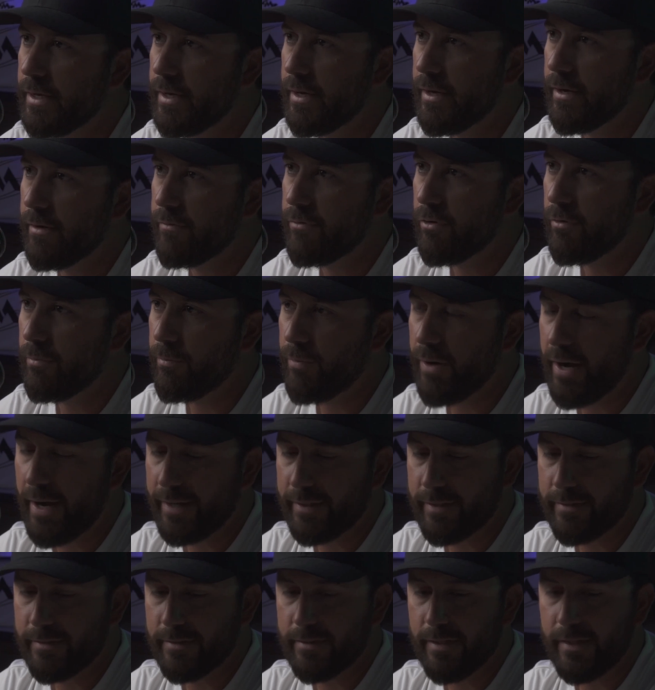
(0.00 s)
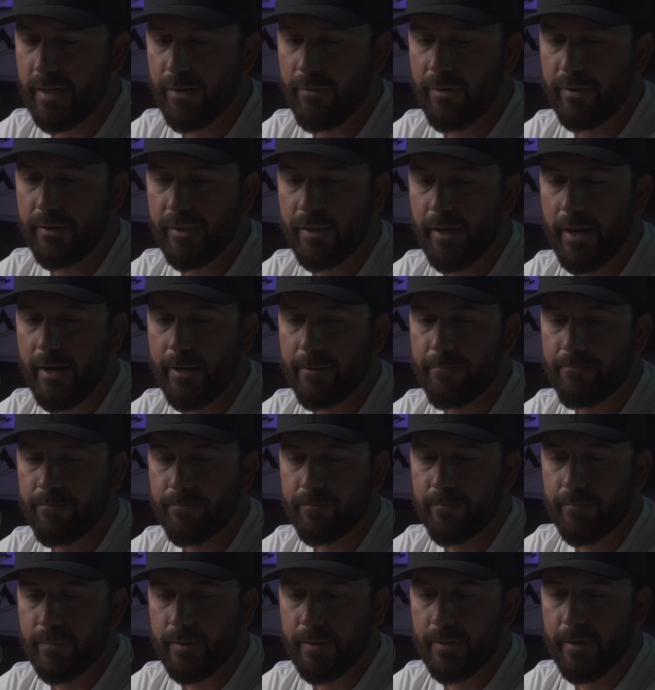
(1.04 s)
for practices and everything.
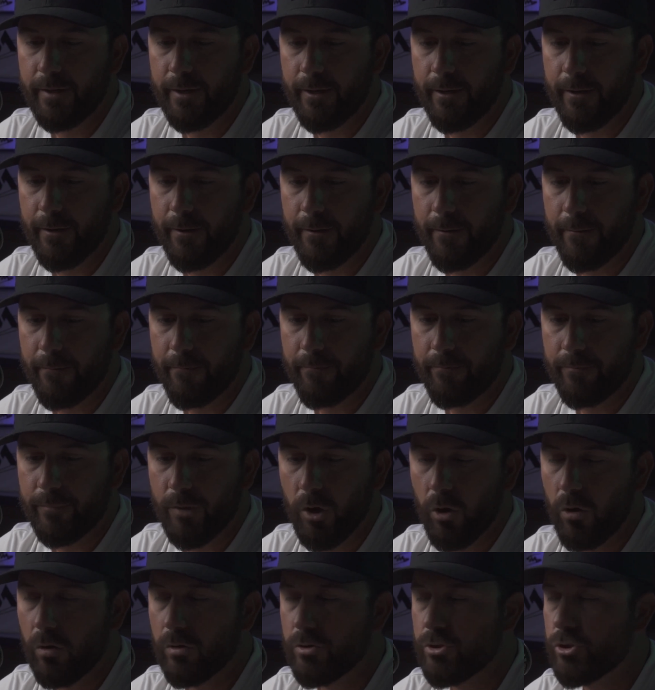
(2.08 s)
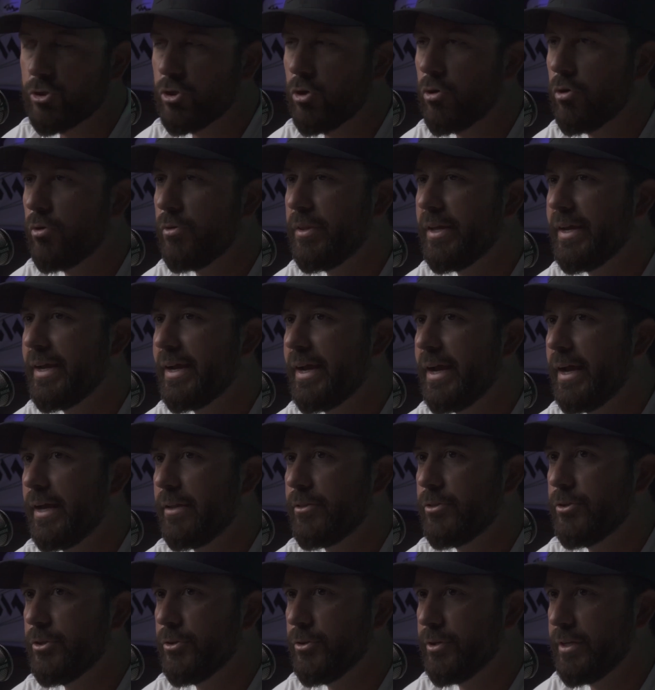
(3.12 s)
Also, they
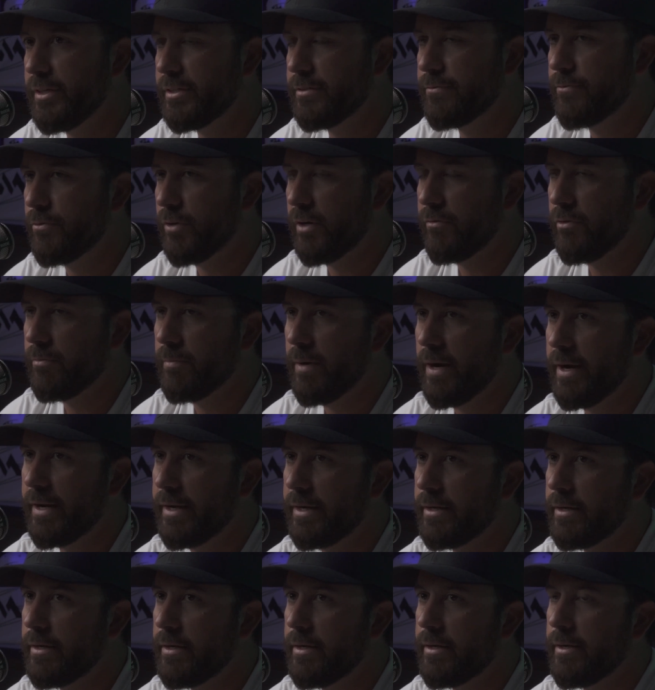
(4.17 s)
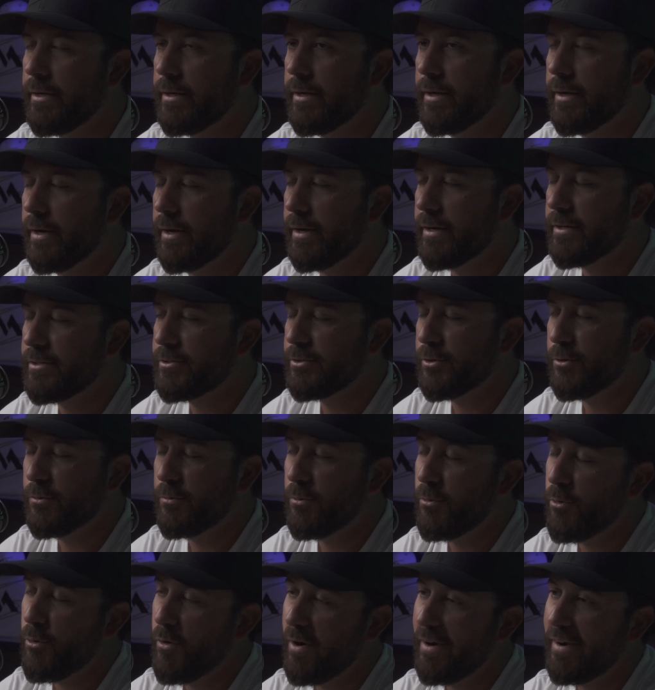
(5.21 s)
had duties for everybody. So
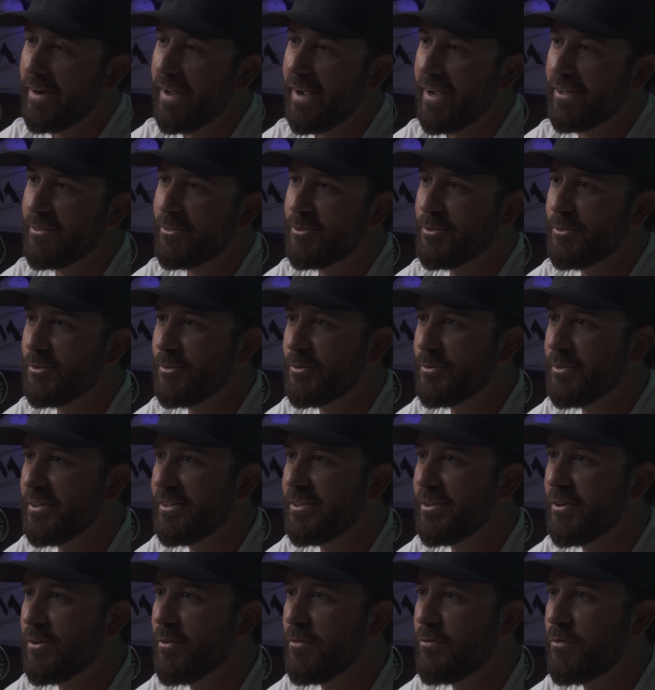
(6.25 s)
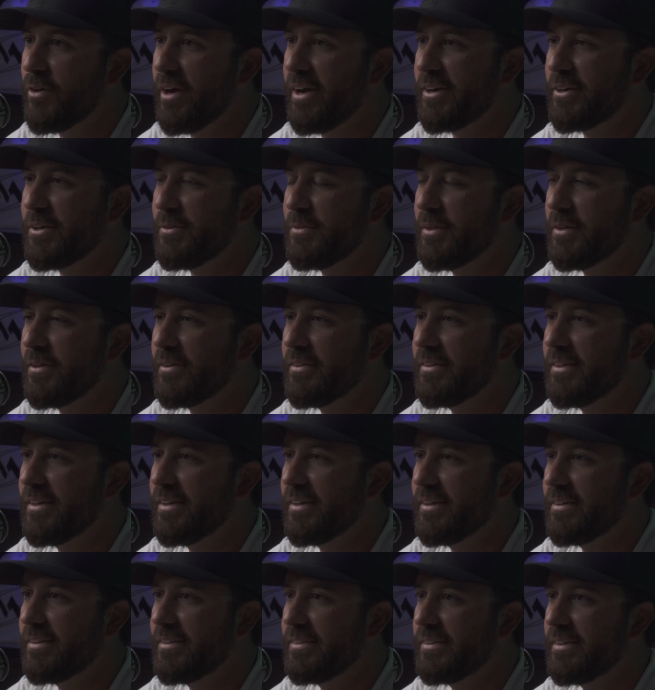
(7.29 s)
one had to, you know, vacuum
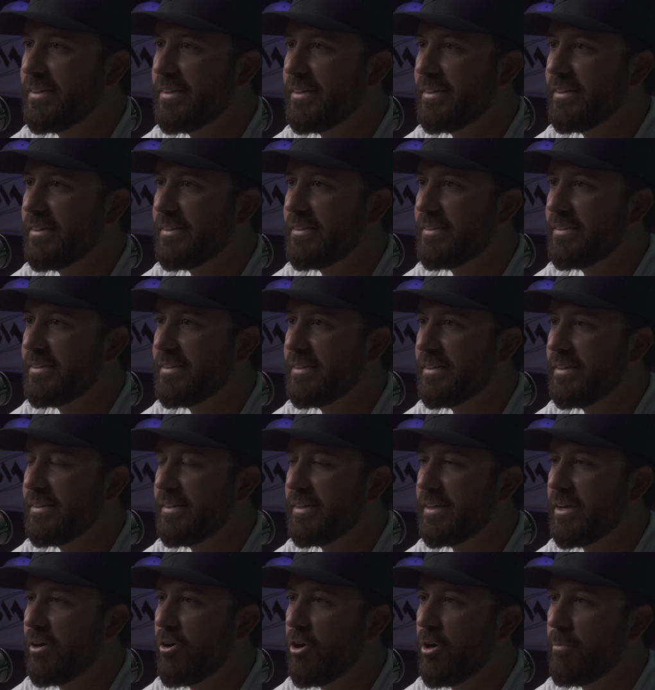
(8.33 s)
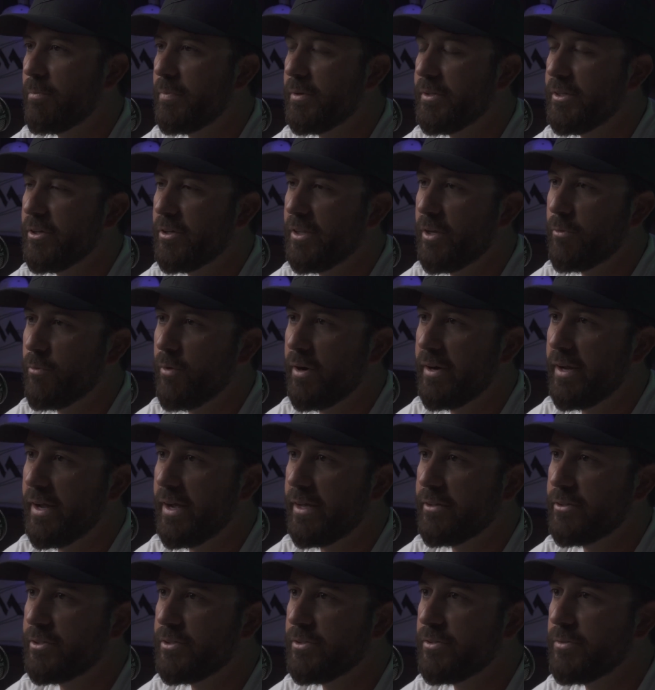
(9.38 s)
the carpet. The other one
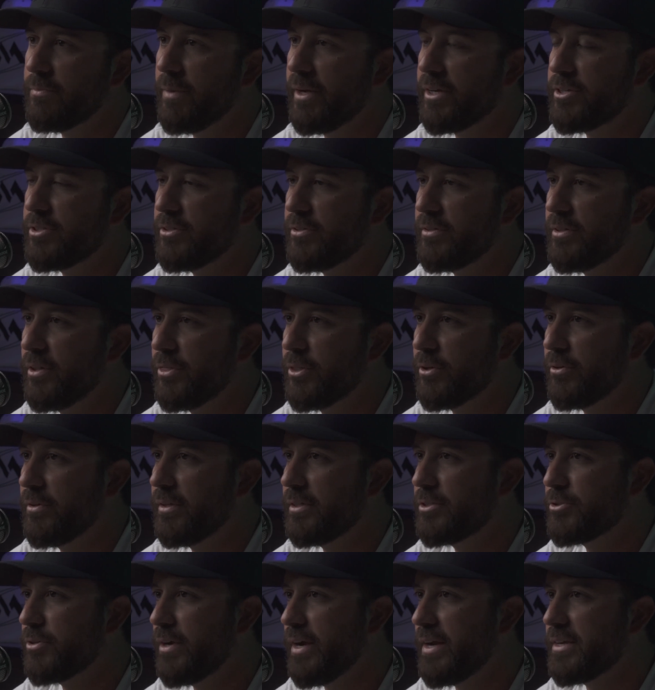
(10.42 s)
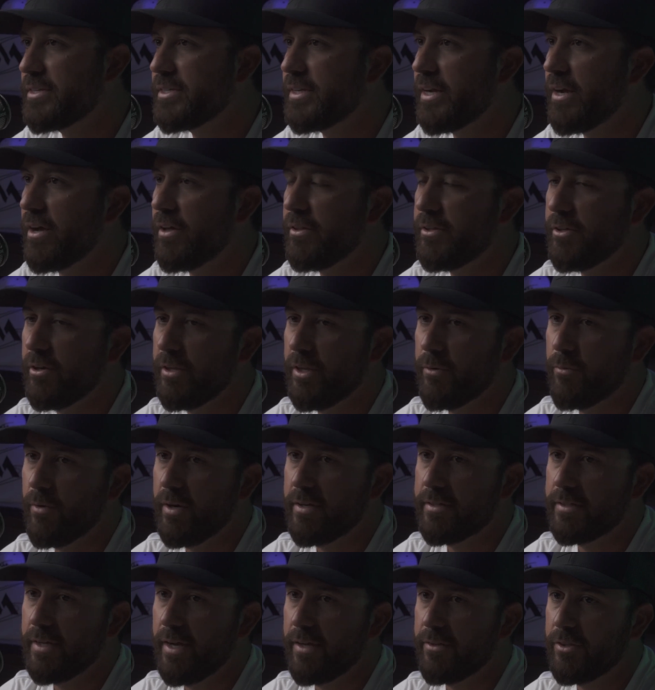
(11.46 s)
had to make sure to throw the trash out. The other
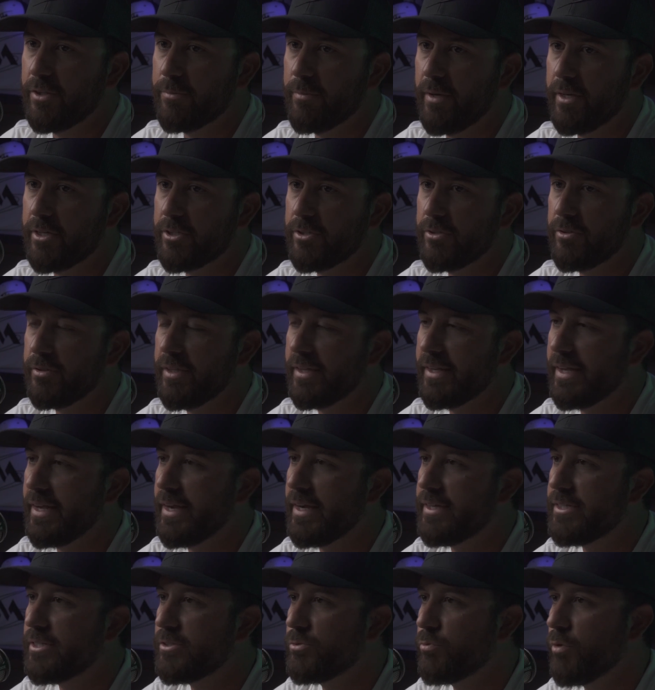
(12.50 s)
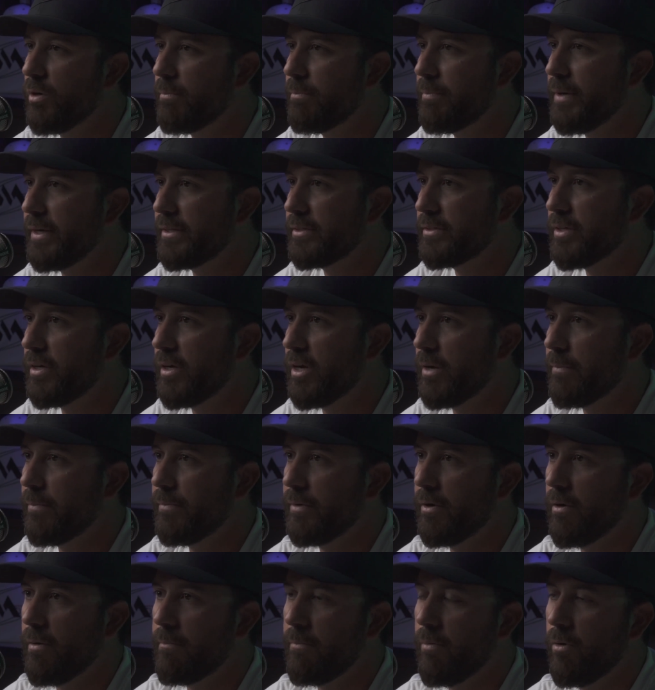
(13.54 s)
ones had to make sure the cages were picked up,
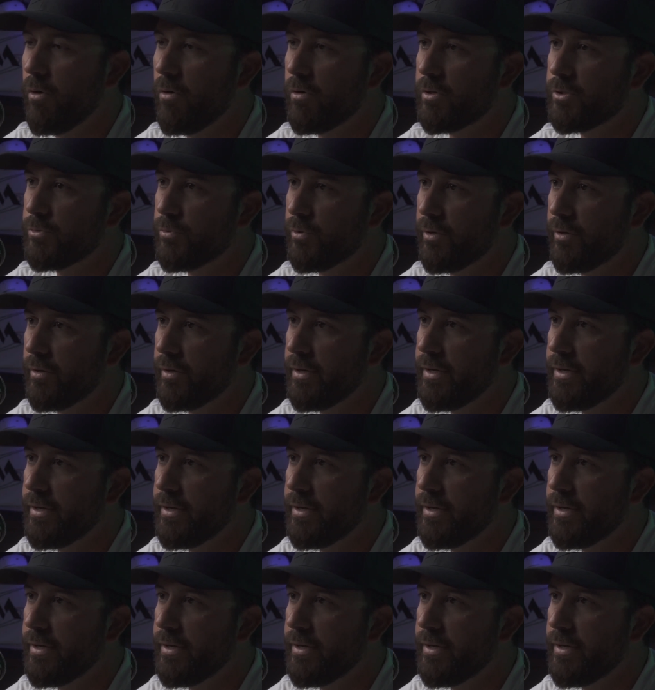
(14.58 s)
not balls were